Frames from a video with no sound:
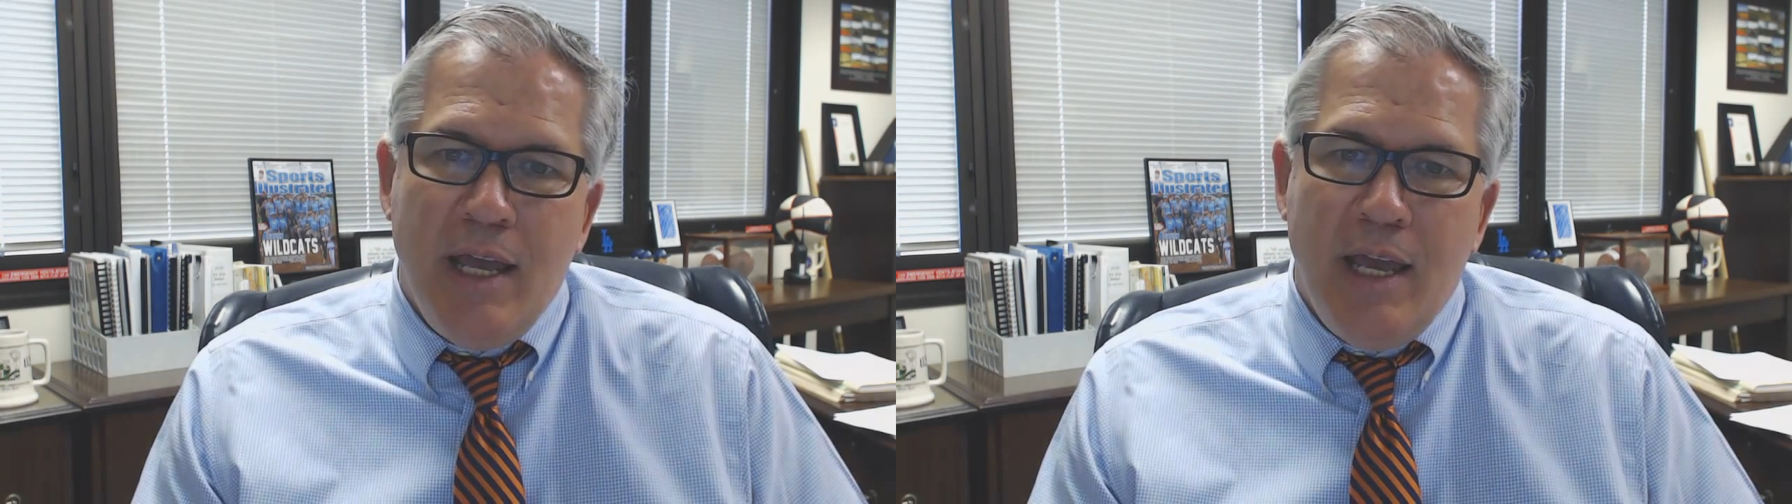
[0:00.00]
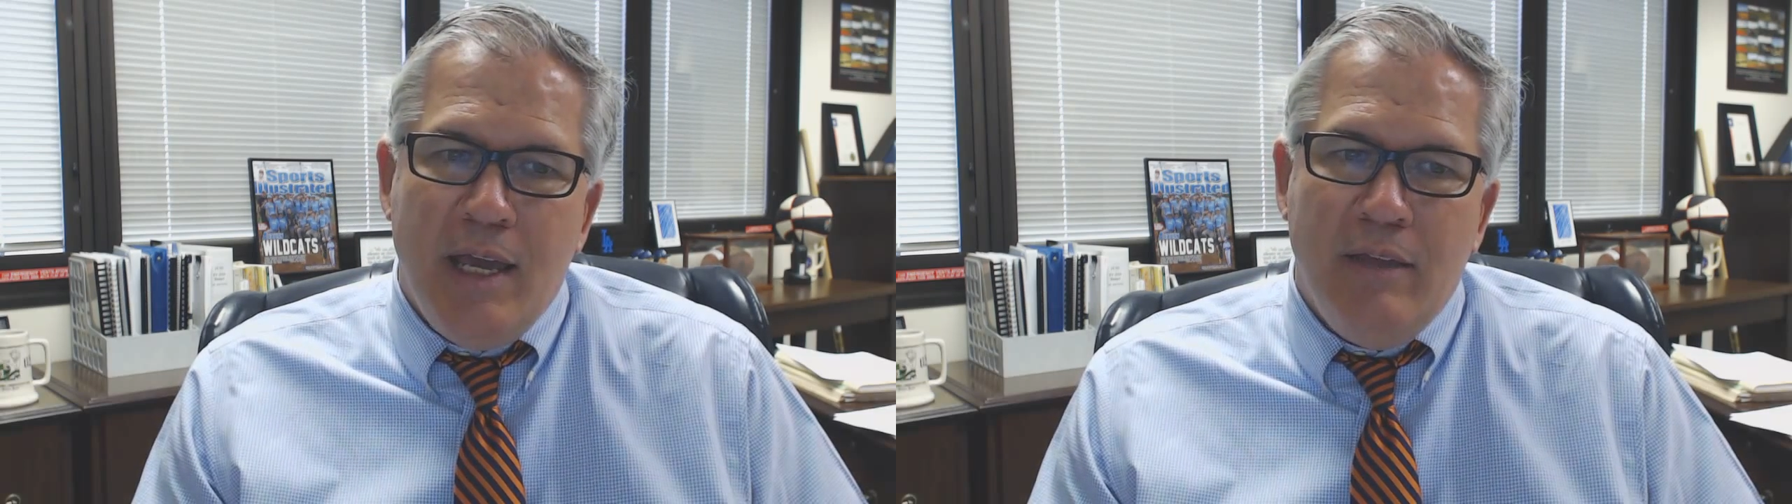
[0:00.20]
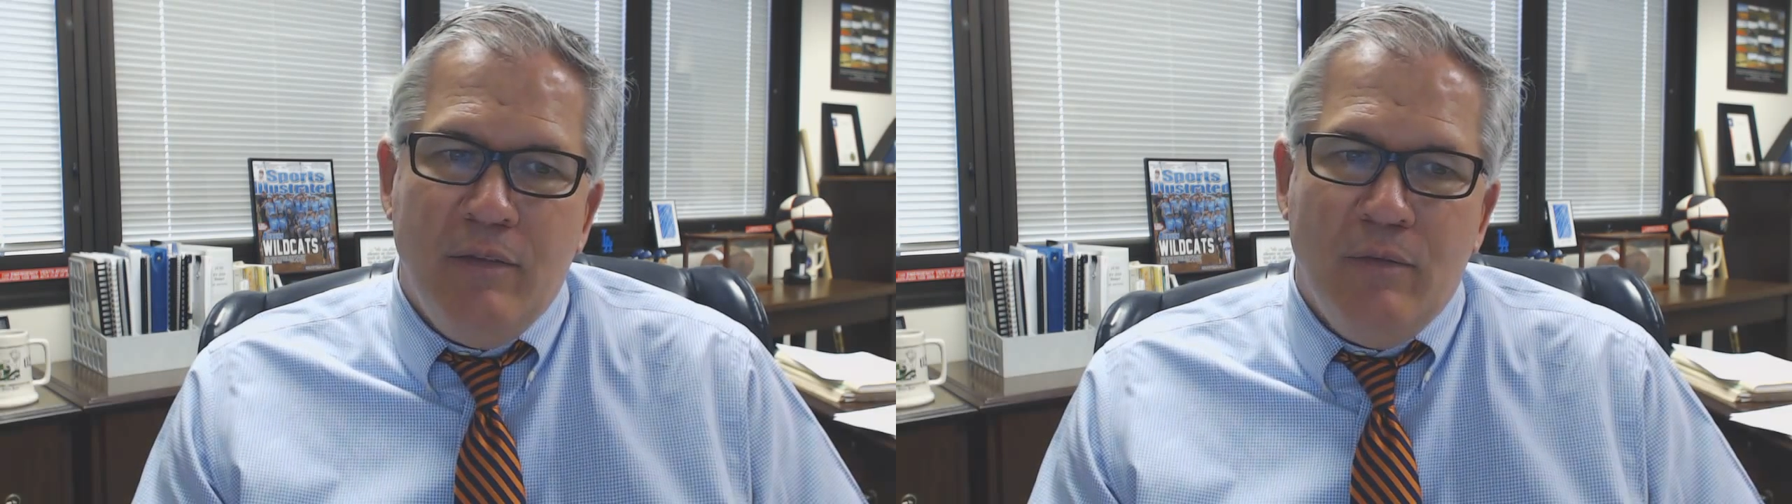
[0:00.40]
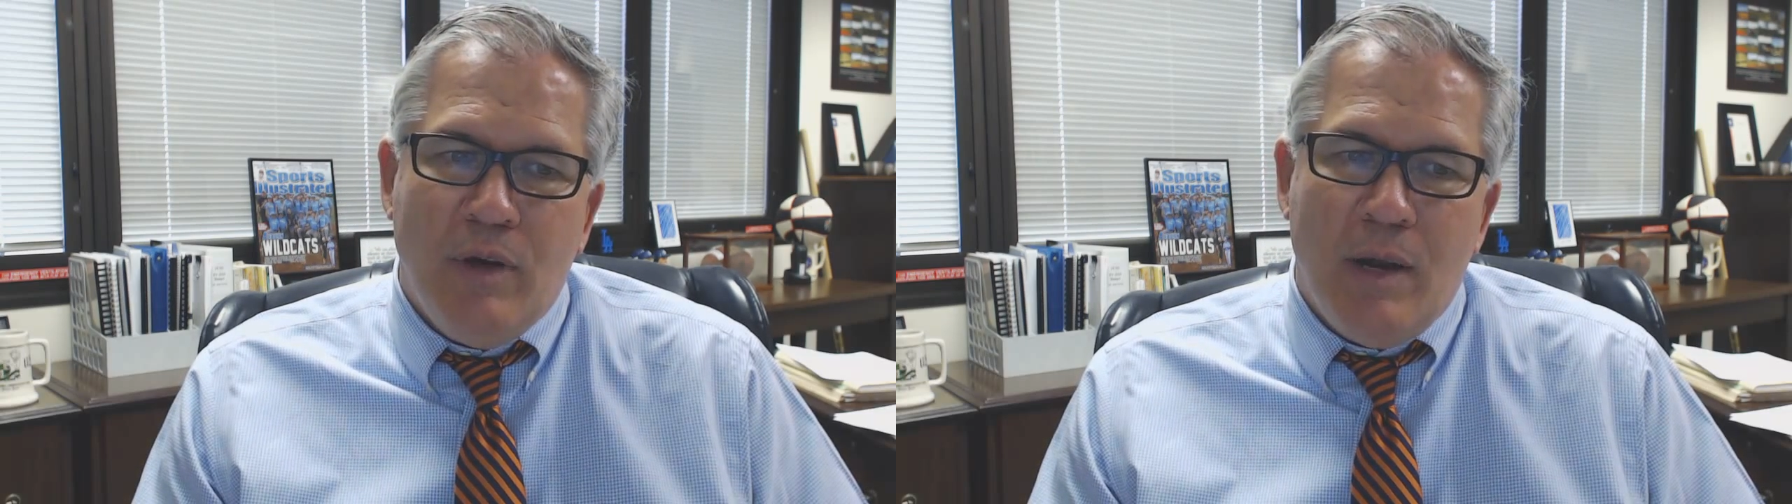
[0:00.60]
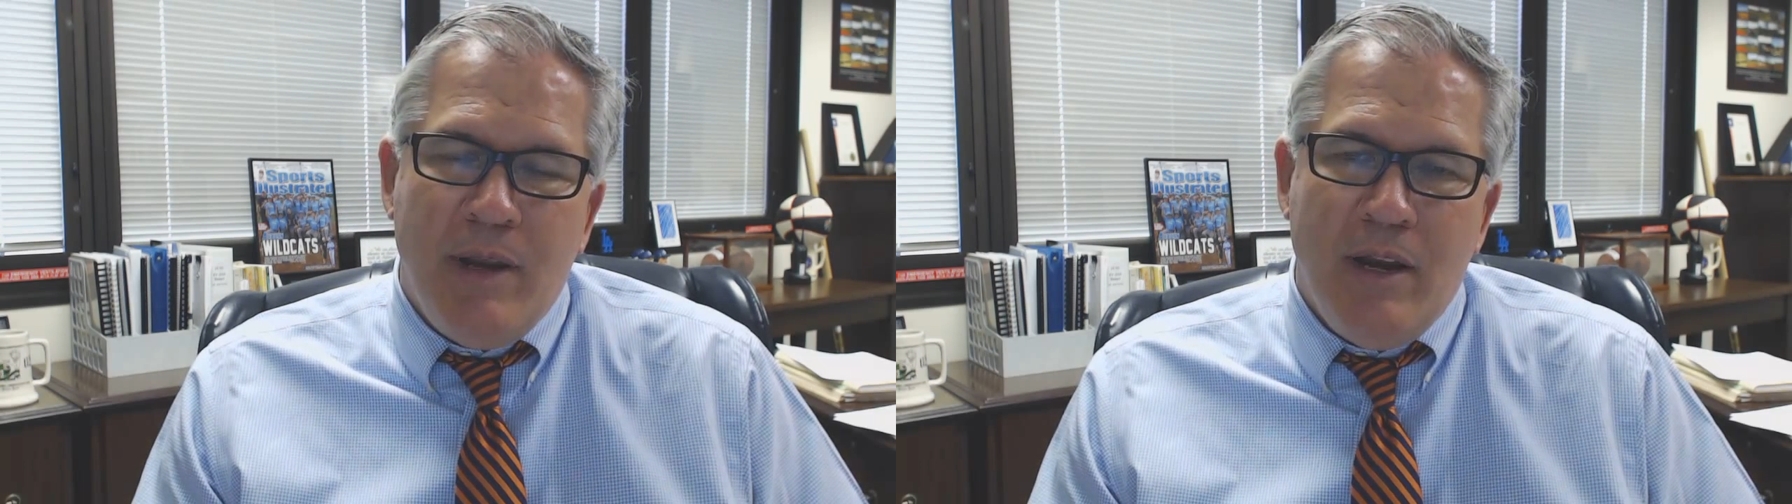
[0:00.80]
And
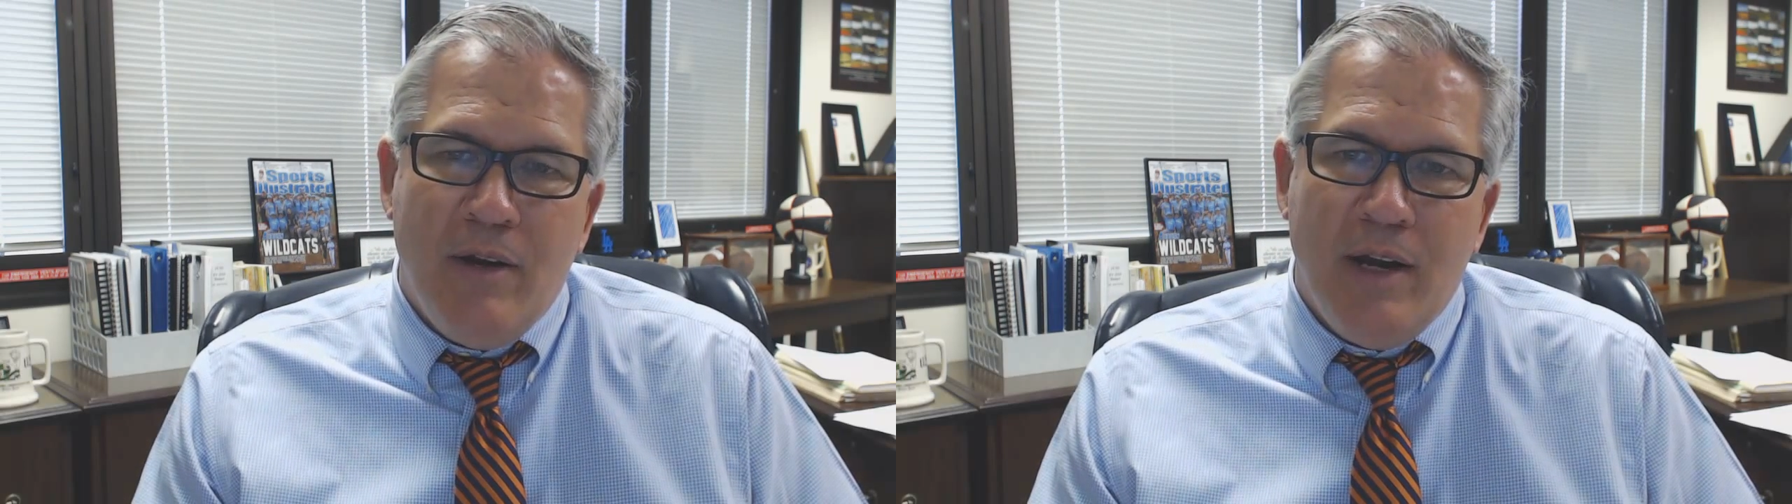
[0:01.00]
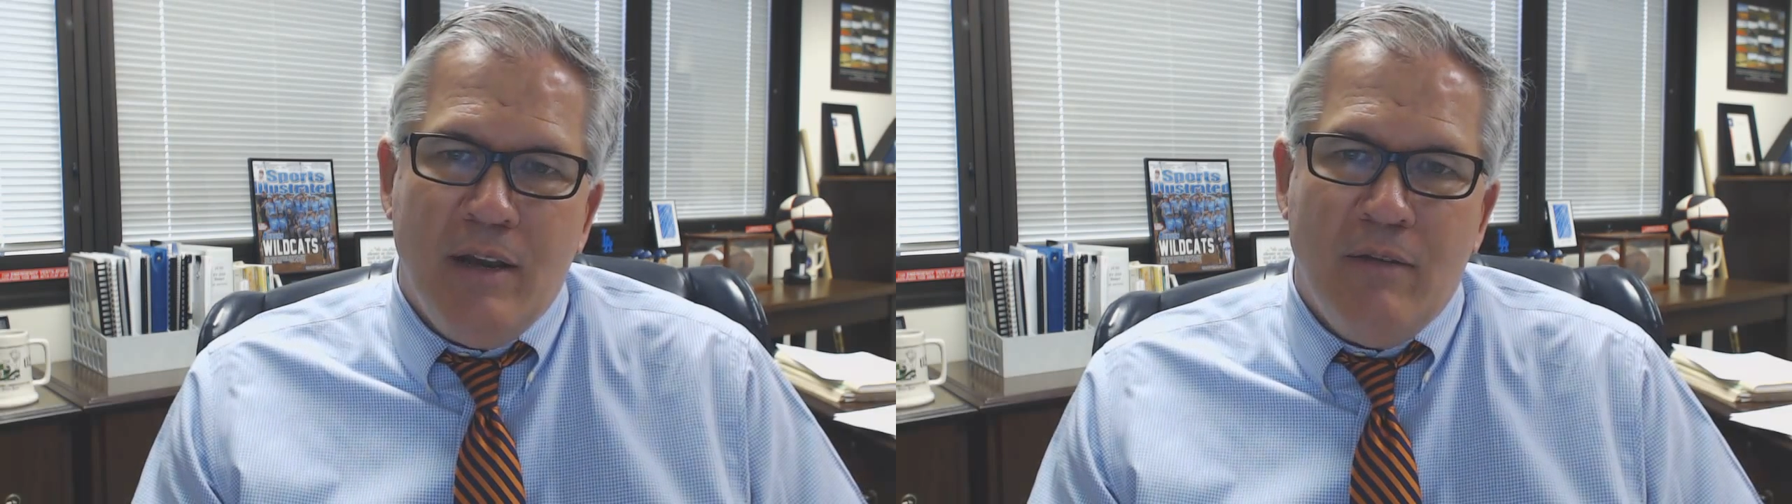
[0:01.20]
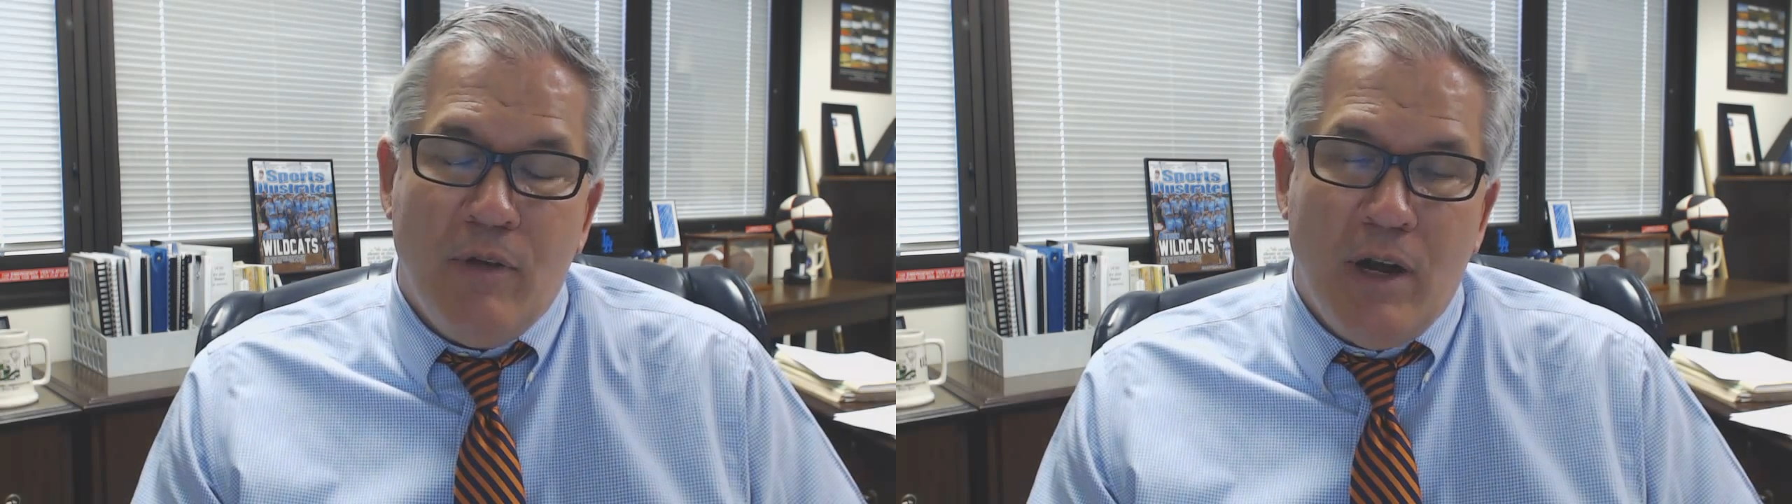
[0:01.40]
what I'm hearing and